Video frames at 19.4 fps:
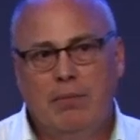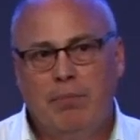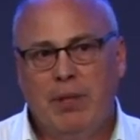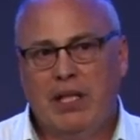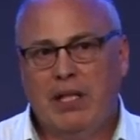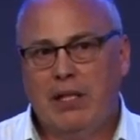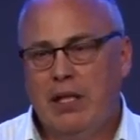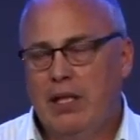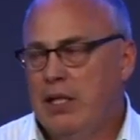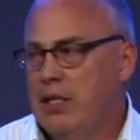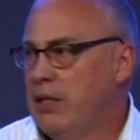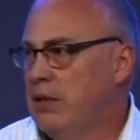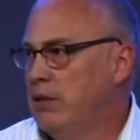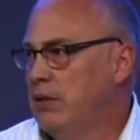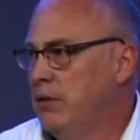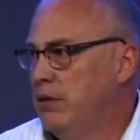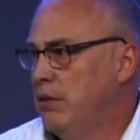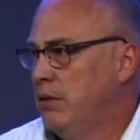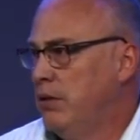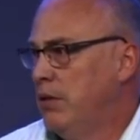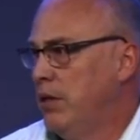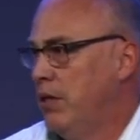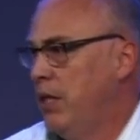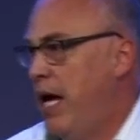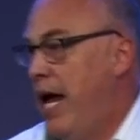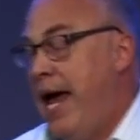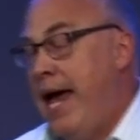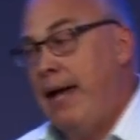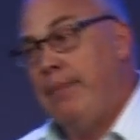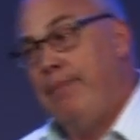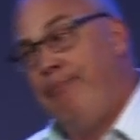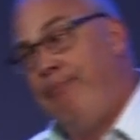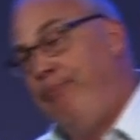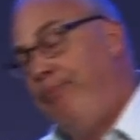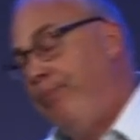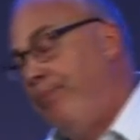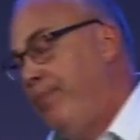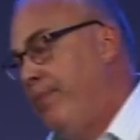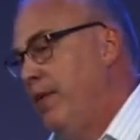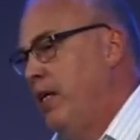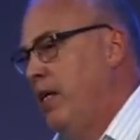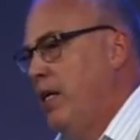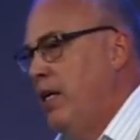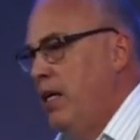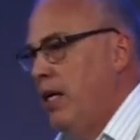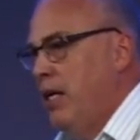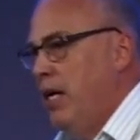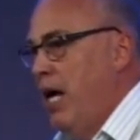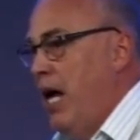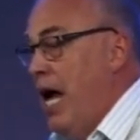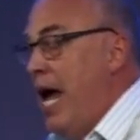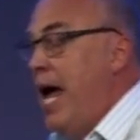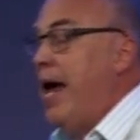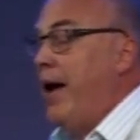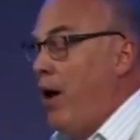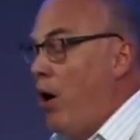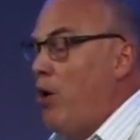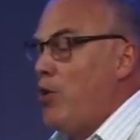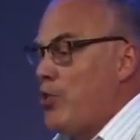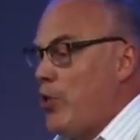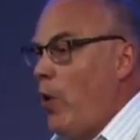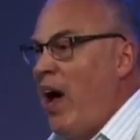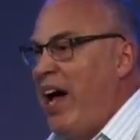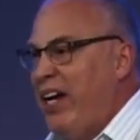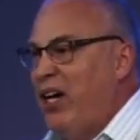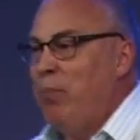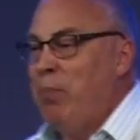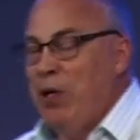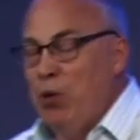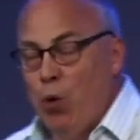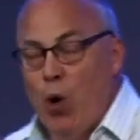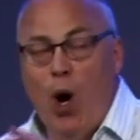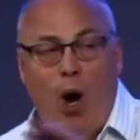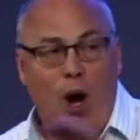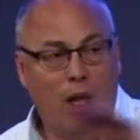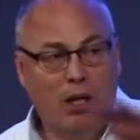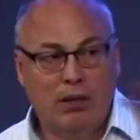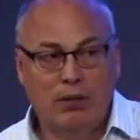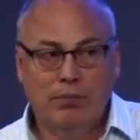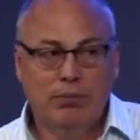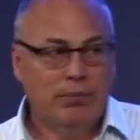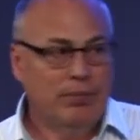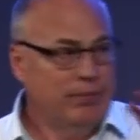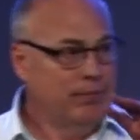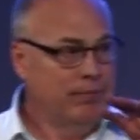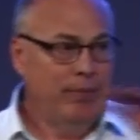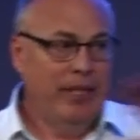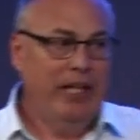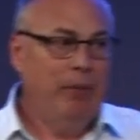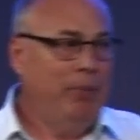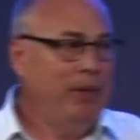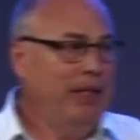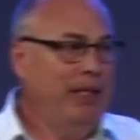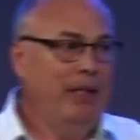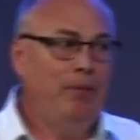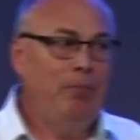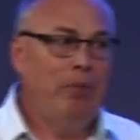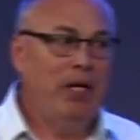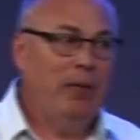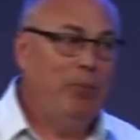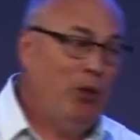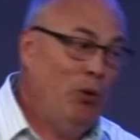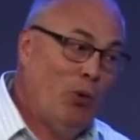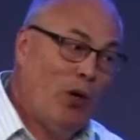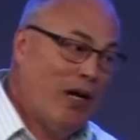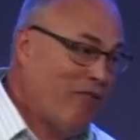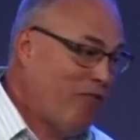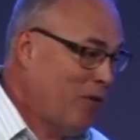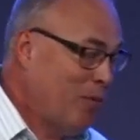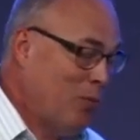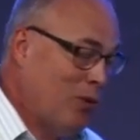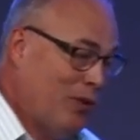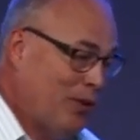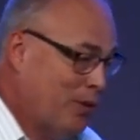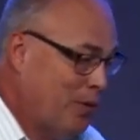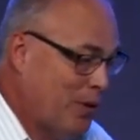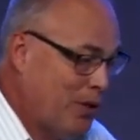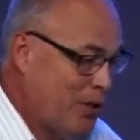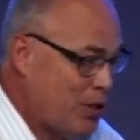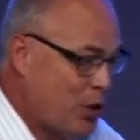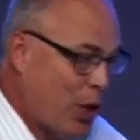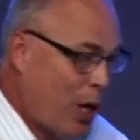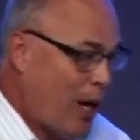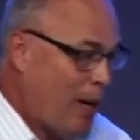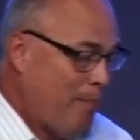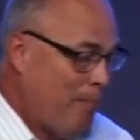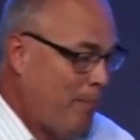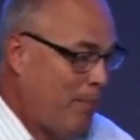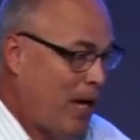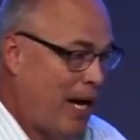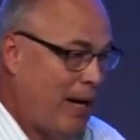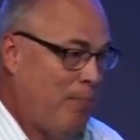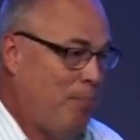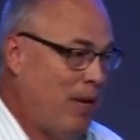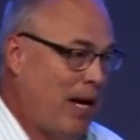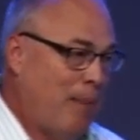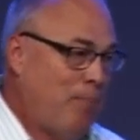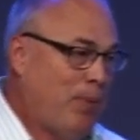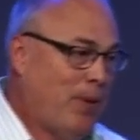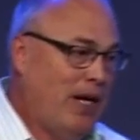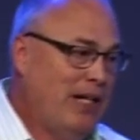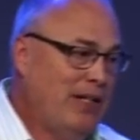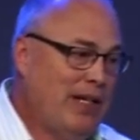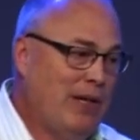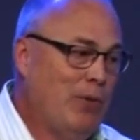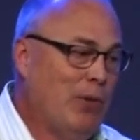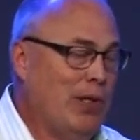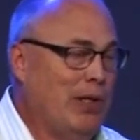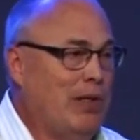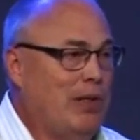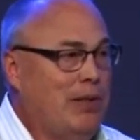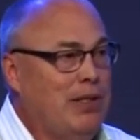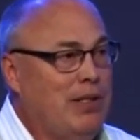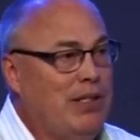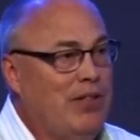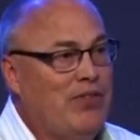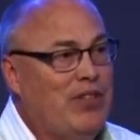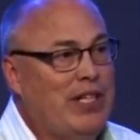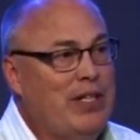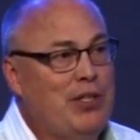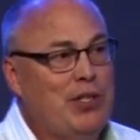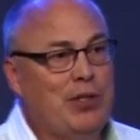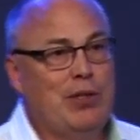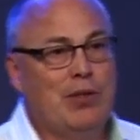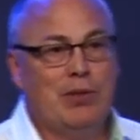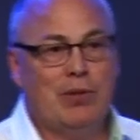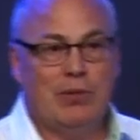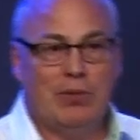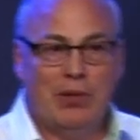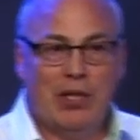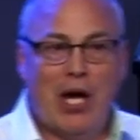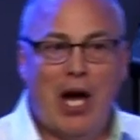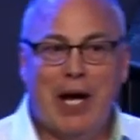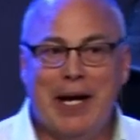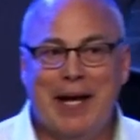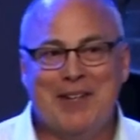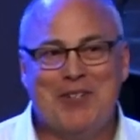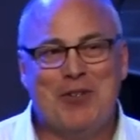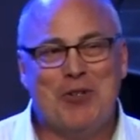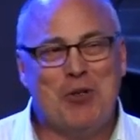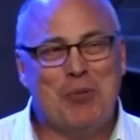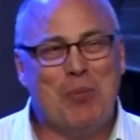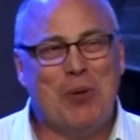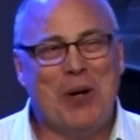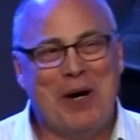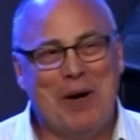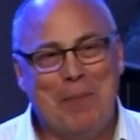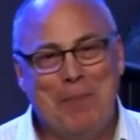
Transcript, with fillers: Because, and and also I could be wrong. Maybe, maybe one of them will do a good job. I, I pray they will. If they do, God answers prayer.